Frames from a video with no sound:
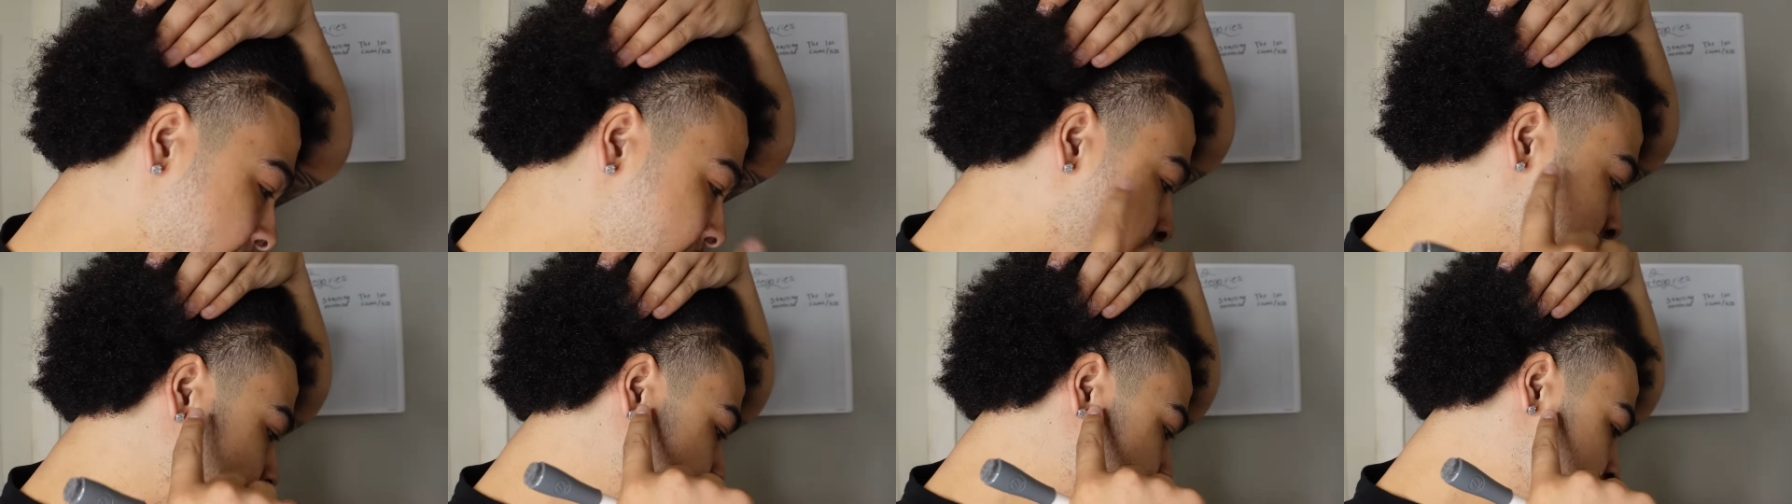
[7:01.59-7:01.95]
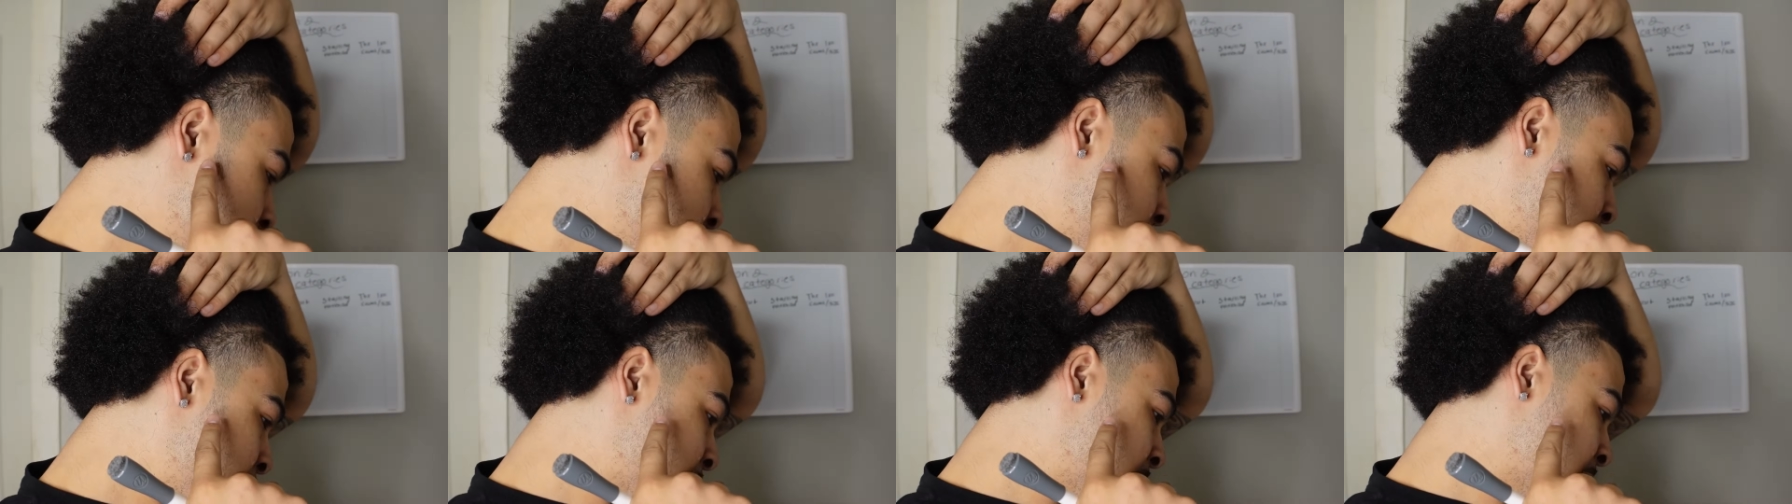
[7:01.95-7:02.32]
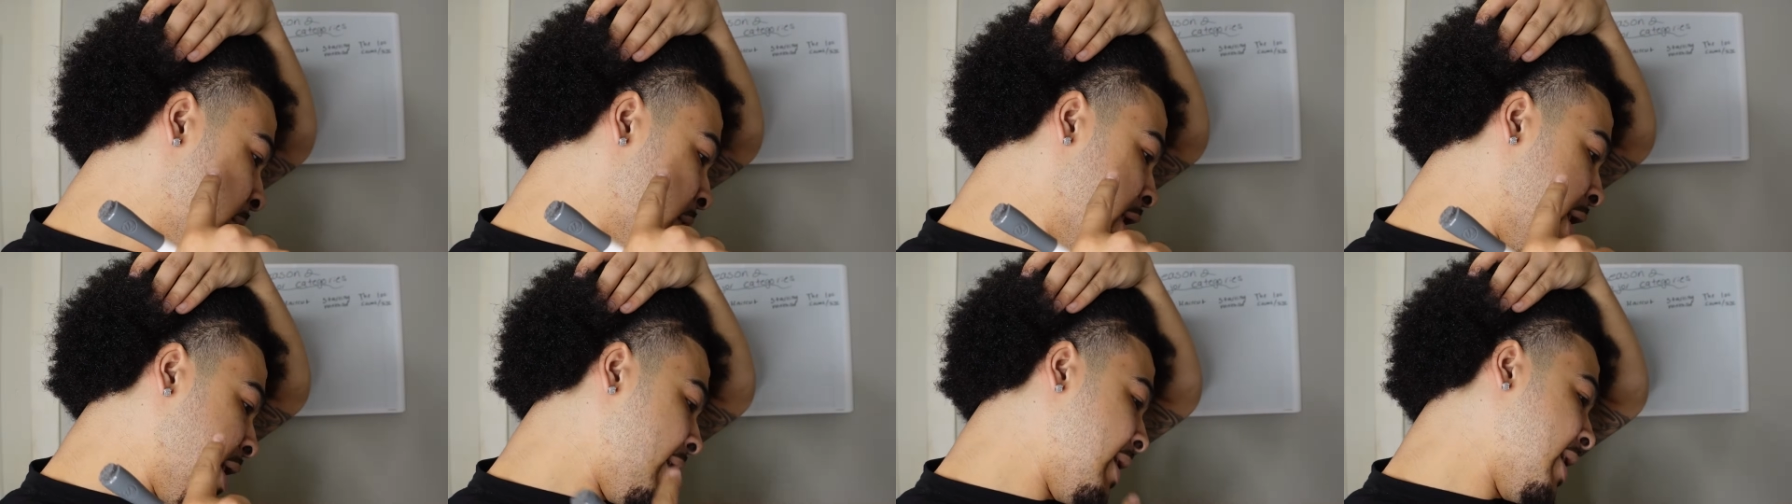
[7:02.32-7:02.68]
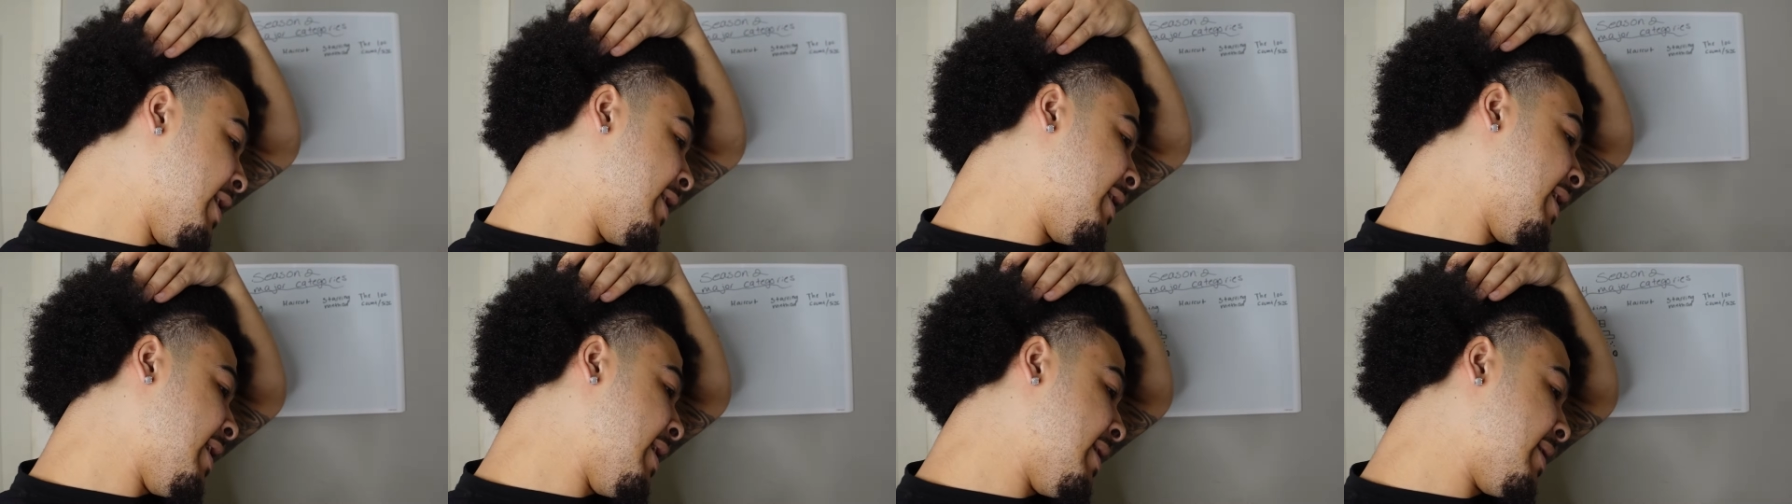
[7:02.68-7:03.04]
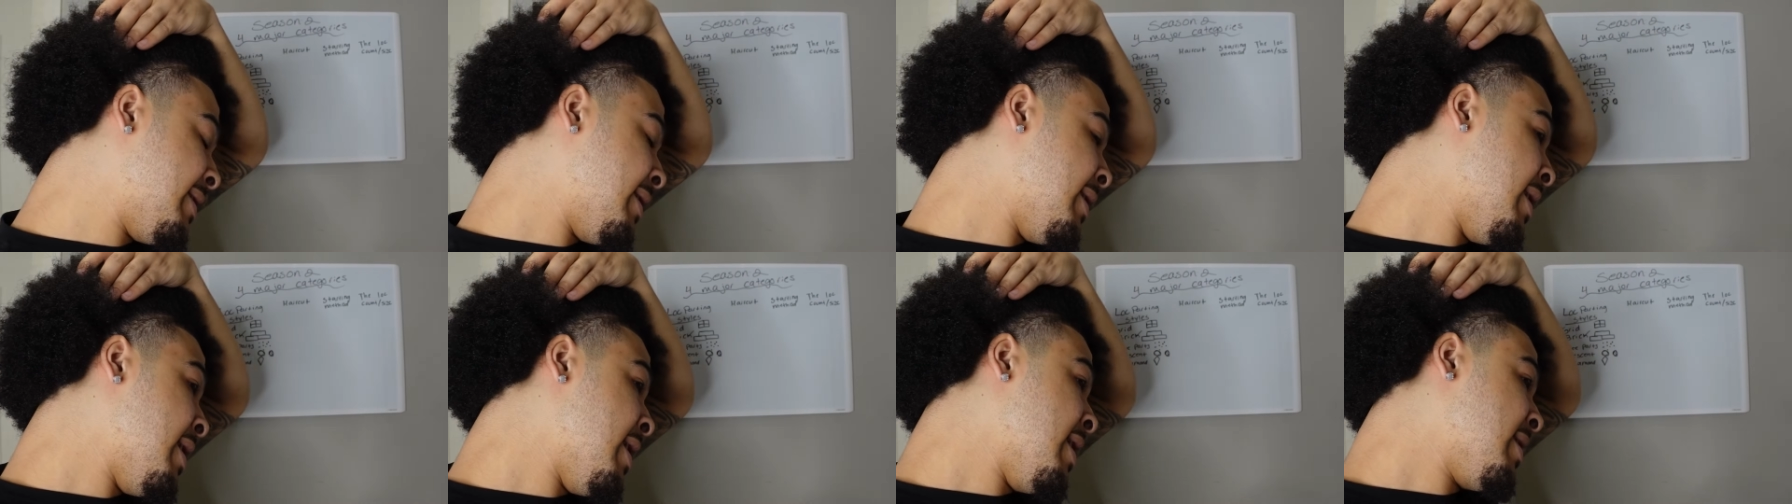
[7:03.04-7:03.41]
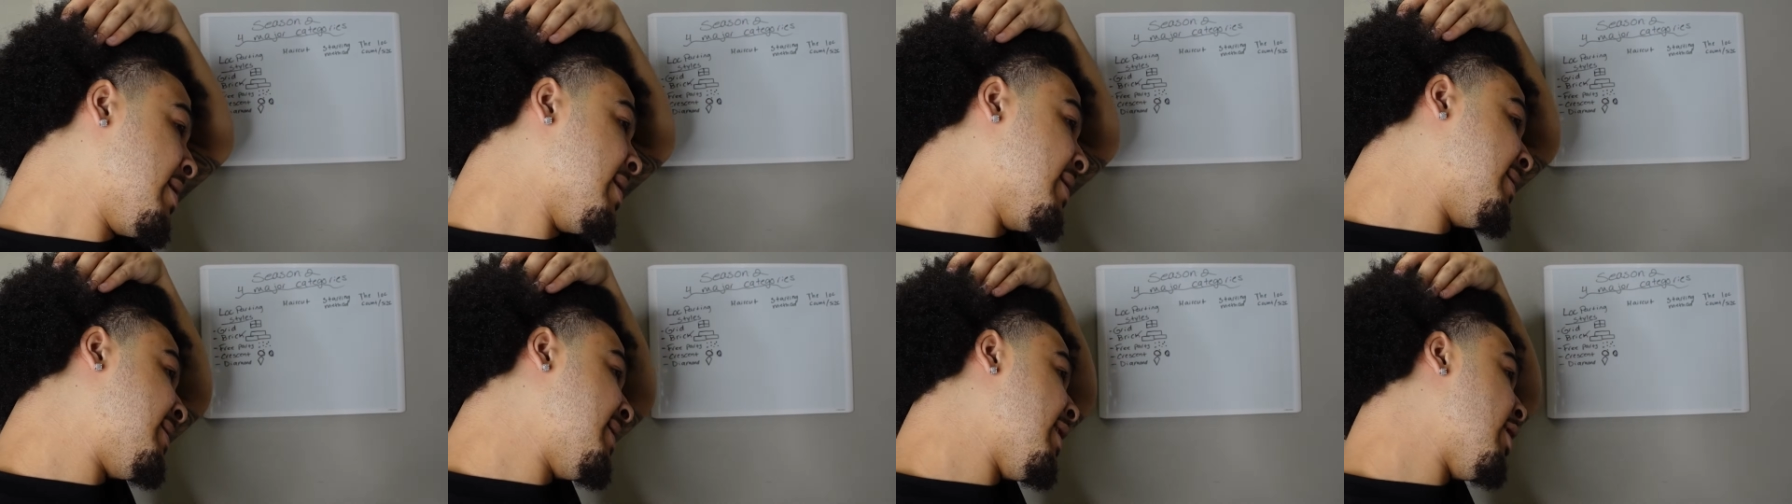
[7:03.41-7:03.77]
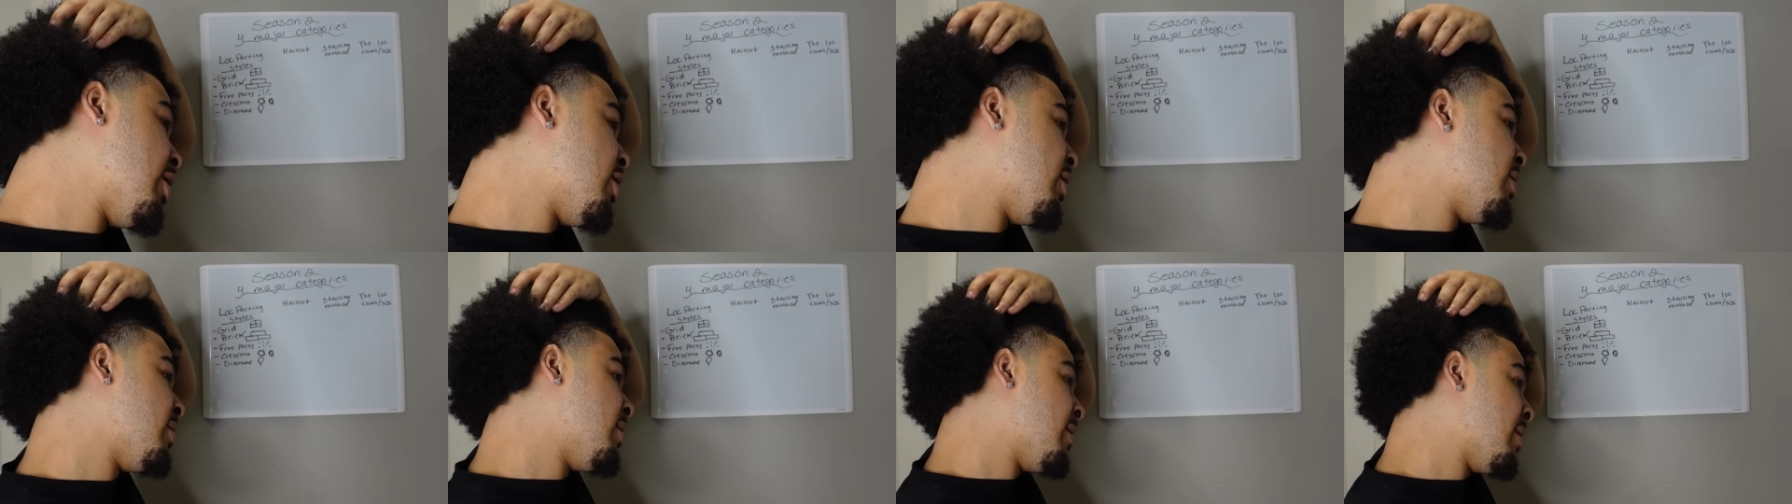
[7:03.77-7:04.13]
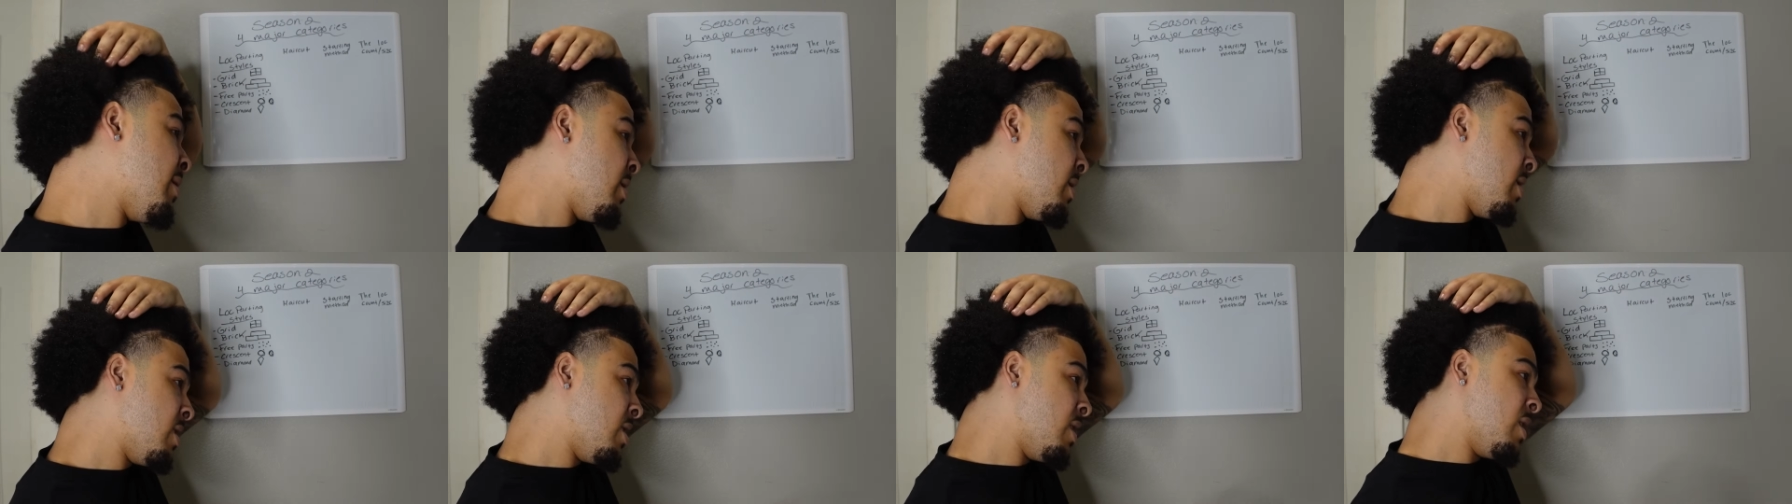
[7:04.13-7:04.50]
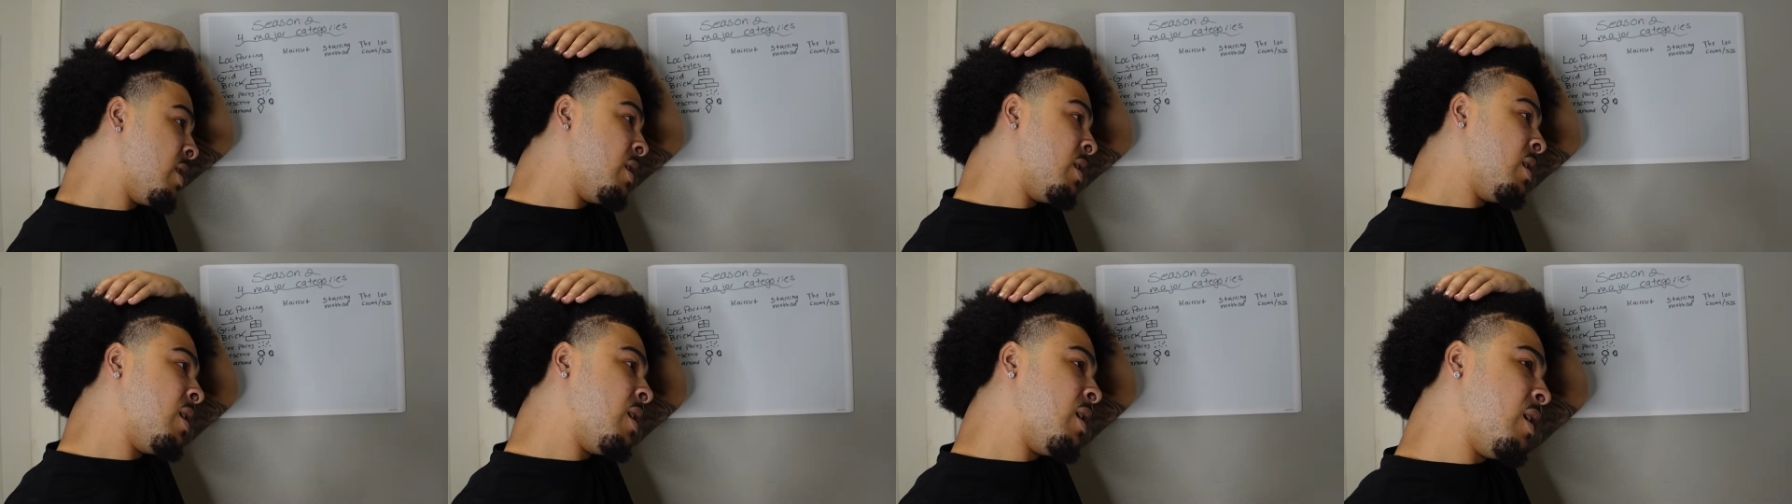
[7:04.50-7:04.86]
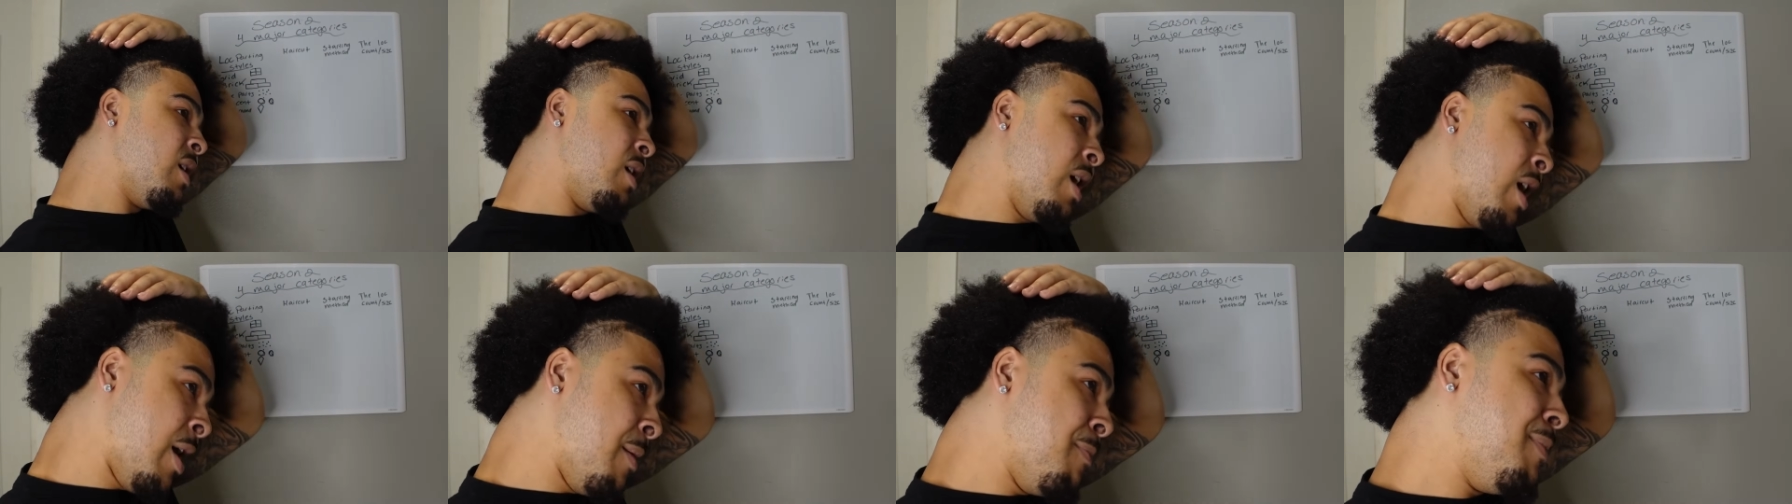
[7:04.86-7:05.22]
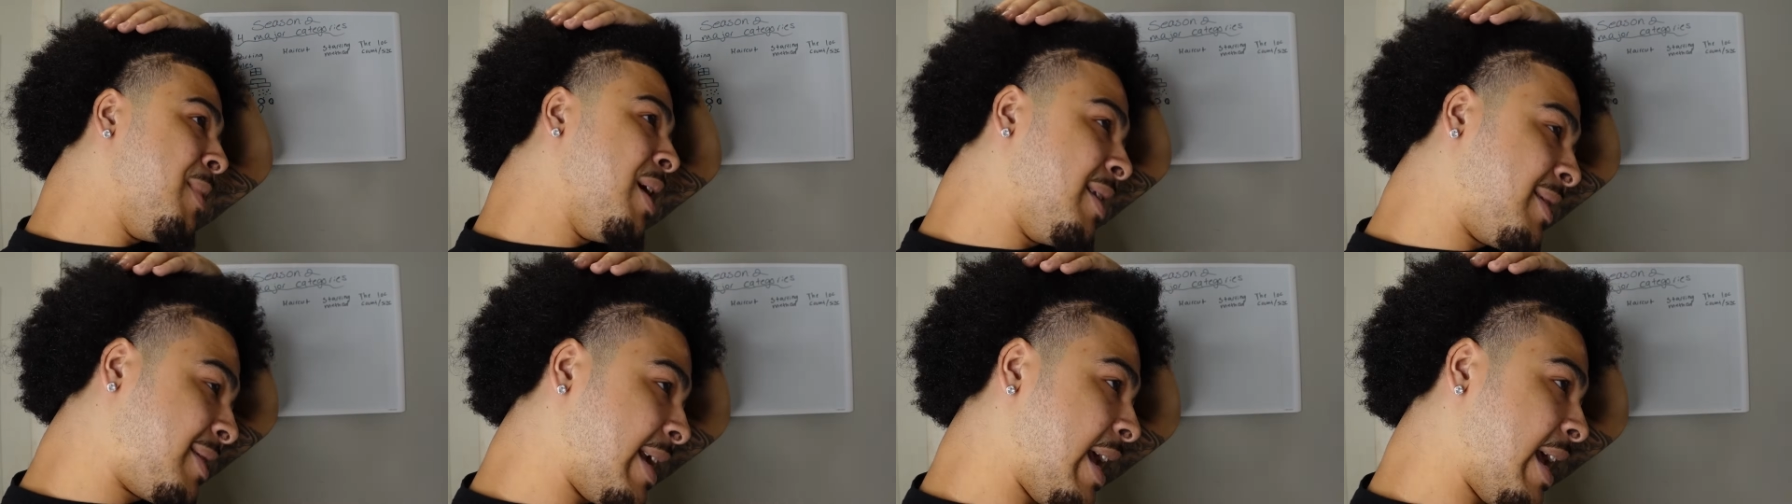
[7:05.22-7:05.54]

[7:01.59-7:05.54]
here, this is considered a mid